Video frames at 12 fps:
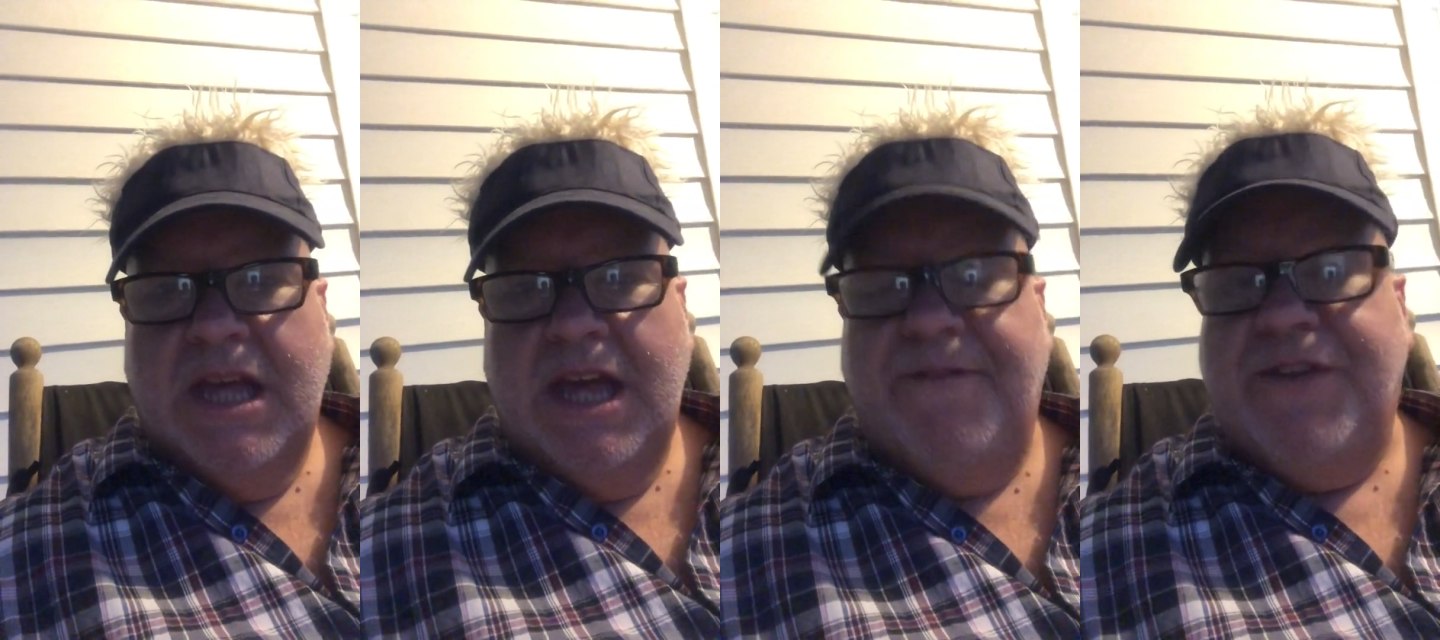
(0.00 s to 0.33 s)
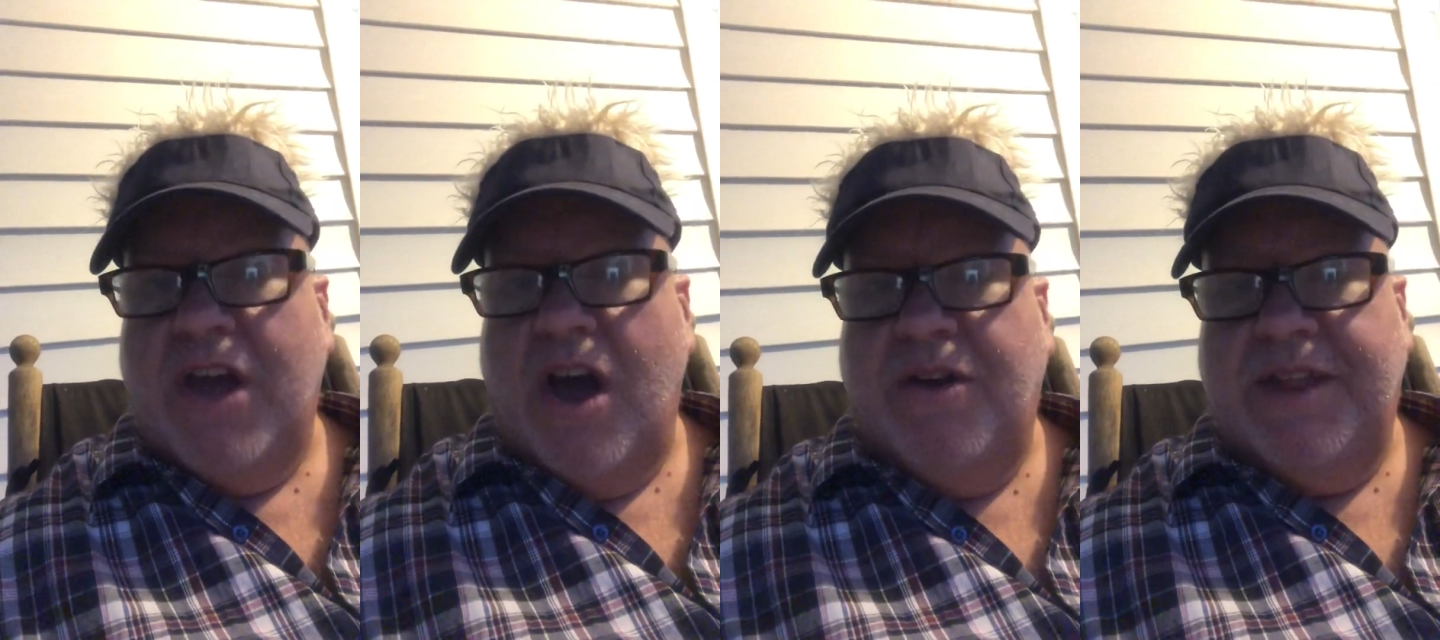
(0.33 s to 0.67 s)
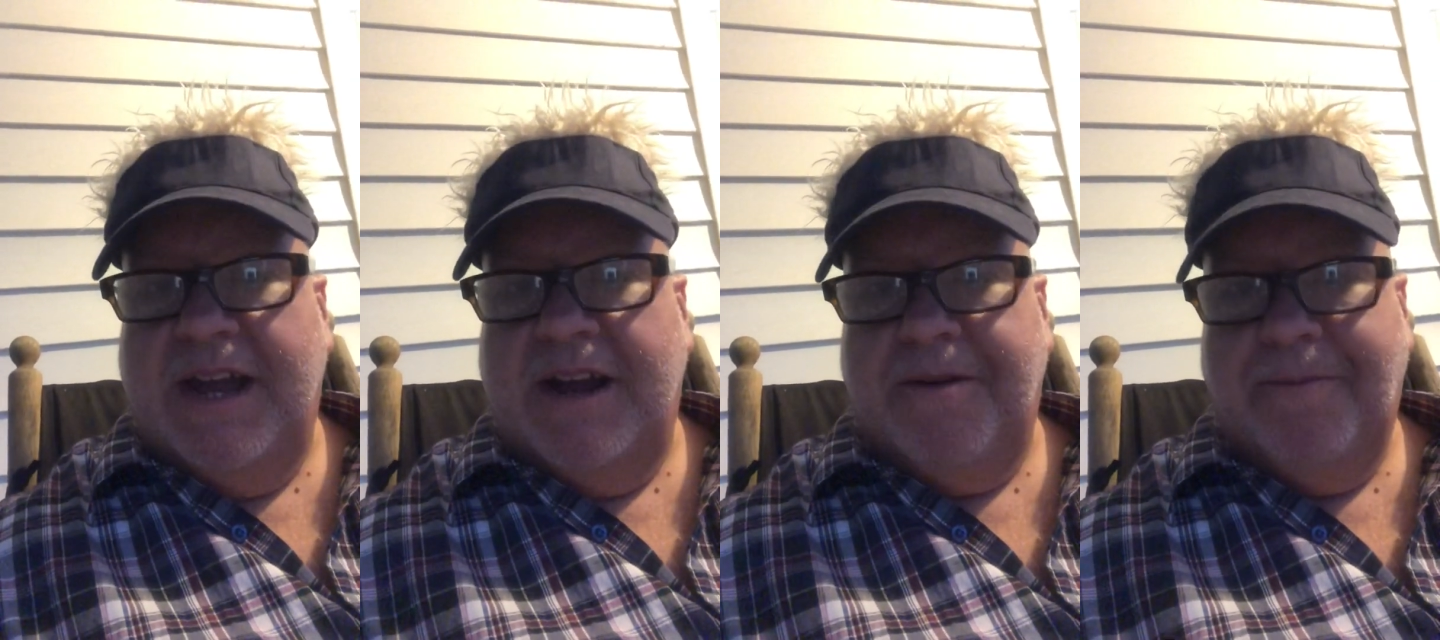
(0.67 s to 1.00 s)
if you go
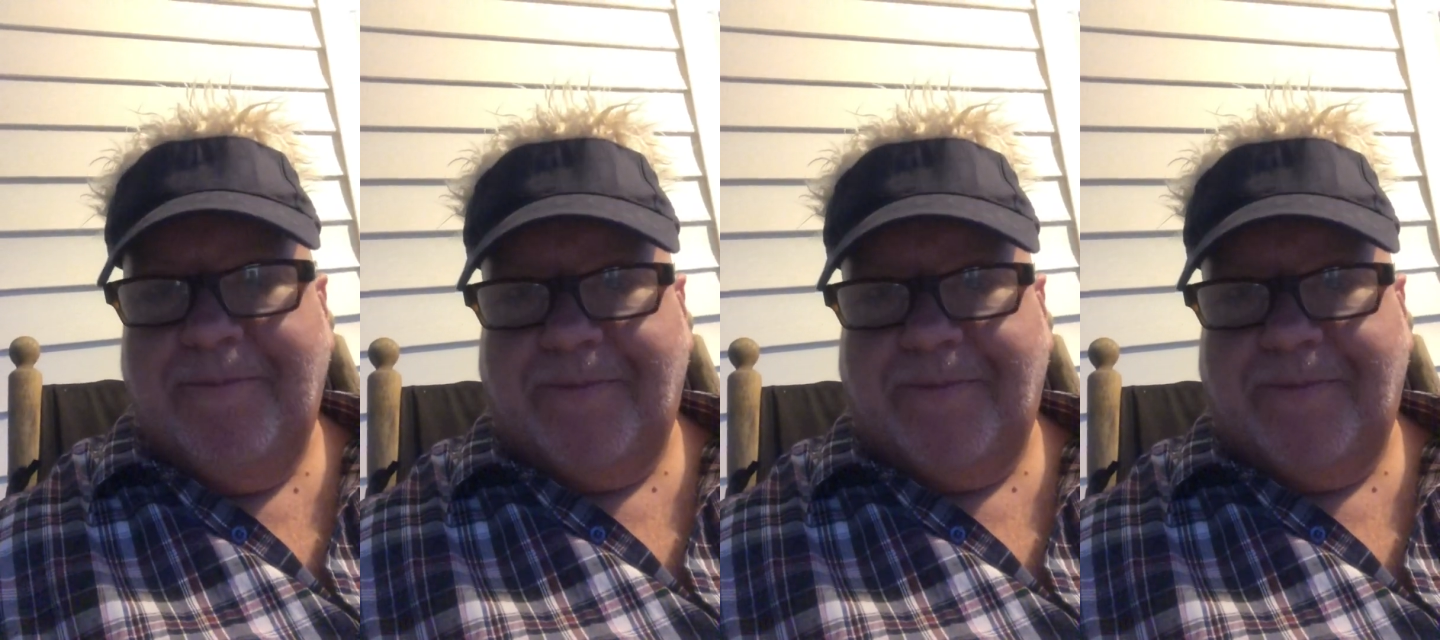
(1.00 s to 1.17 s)
there,